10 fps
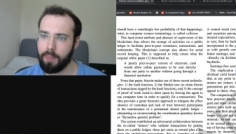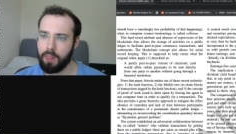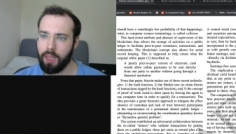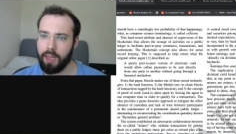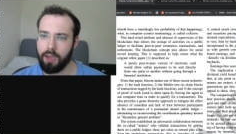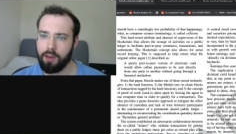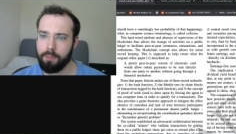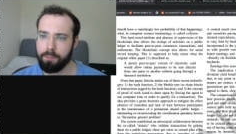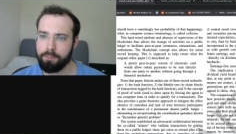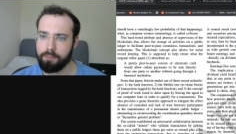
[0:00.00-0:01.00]

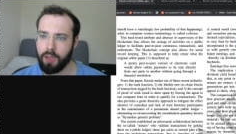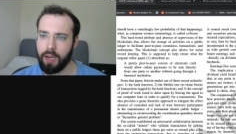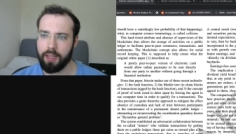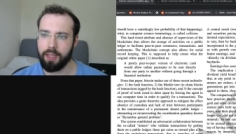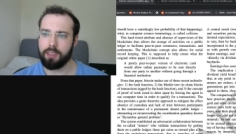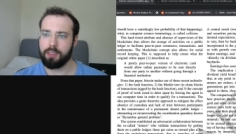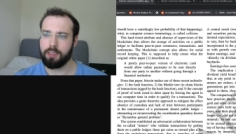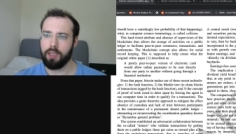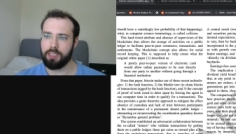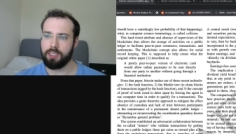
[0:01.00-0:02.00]
then and it, it
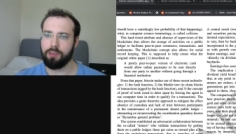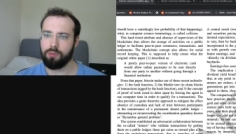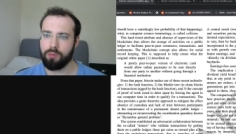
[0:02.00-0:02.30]
it's still